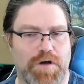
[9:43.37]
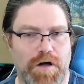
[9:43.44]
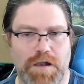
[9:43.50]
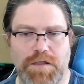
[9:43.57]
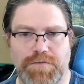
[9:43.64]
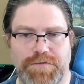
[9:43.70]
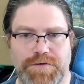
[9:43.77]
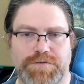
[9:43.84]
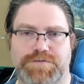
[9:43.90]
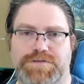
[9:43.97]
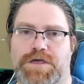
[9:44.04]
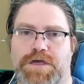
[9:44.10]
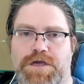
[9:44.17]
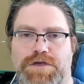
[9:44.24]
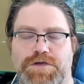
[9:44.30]
All of those
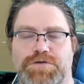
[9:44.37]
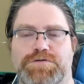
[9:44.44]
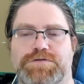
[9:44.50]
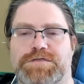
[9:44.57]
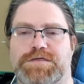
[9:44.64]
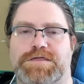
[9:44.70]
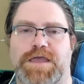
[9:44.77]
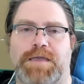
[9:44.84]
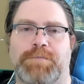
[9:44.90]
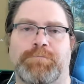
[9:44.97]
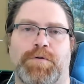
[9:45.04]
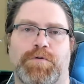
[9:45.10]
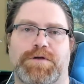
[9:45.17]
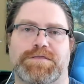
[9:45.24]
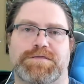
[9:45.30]
use the same
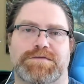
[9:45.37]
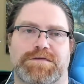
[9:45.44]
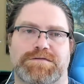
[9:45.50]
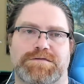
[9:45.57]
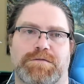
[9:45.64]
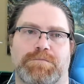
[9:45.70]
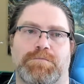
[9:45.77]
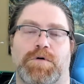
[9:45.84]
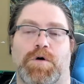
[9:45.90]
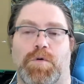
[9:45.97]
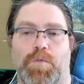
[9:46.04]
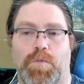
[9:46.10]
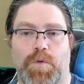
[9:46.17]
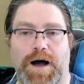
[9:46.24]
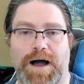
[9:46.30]
point system.
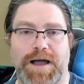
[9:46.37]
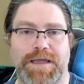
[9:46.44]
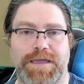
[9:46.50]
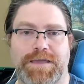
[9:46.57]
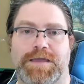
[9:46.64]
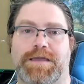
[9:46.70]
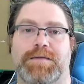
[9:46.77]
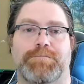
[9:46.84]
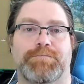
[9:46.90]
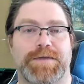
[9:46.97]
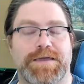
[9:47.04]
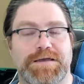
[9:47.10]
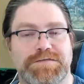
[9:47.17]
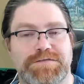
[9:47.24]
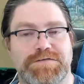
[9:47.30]
Why?
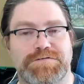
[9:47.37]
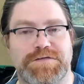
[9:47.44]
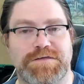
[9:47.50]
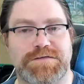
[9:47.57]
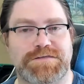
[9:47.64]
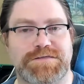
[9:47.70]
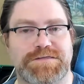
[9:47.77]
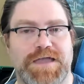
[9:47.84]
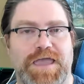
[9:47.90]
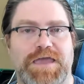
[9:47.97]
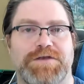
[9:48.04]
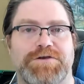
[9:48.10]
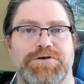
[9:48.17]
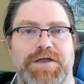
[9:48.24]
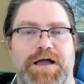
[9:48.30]
Because there's a
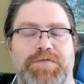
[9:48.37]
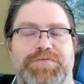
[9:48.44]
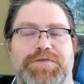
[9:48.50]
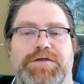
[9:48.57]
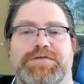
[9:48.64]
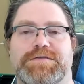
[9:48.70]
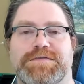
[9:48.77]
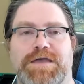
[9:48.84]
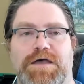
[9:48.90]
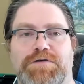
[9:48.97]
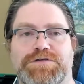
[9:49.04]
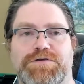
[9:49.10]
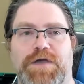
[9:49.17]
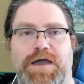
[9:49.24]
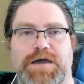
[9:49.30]
standard out there that
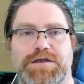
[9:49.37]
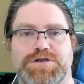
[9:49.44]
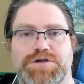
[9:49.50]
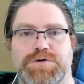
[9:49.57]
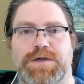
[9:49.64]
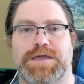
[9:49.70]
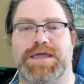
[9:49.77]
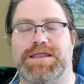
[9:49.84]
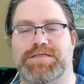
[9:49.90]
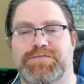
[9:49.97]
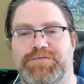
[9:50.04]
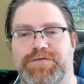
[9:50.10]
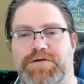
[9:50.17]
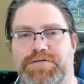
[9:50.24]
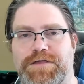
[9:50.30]
tells you how to do it and it's
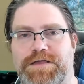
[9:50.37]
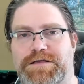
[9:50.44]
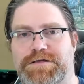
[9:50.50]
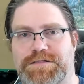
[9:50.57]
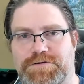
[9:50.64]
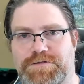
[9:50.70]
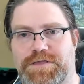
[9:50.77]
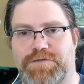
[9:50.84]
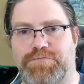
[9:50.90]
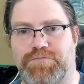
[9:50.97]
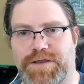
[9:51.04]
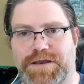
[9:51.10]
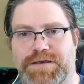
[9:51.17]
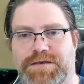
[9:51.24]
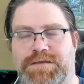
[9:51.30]
very clearly
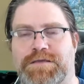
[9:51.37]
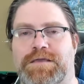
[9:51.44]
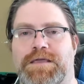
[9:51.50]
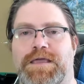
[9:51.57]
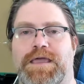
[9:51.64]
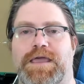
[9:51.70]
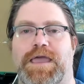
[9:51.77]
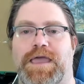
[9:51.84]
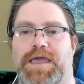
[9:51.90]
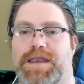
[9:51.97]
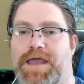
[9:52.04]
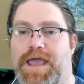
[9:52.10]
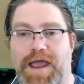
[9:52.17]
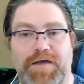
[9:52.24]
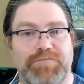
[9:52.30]
written
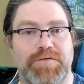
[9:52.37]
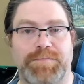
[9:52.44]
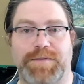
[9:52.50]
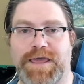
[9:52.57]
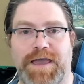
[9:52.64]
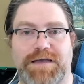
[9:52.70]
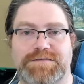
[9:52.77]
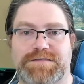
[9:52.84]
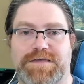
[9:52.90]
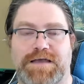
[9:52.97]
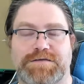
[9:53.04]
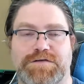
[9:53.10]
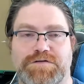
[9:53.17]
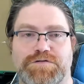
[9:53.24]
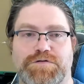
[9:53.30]
and everybody has
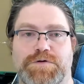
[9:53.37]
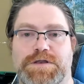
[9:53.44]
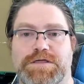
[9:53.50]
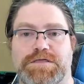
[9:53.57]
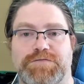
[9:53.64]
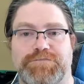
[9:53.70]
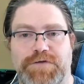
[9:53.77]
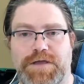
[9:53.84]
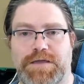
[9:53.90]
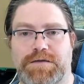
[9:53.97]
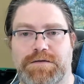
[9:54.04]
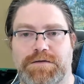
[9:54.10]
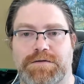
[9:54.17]
access to it and it's free.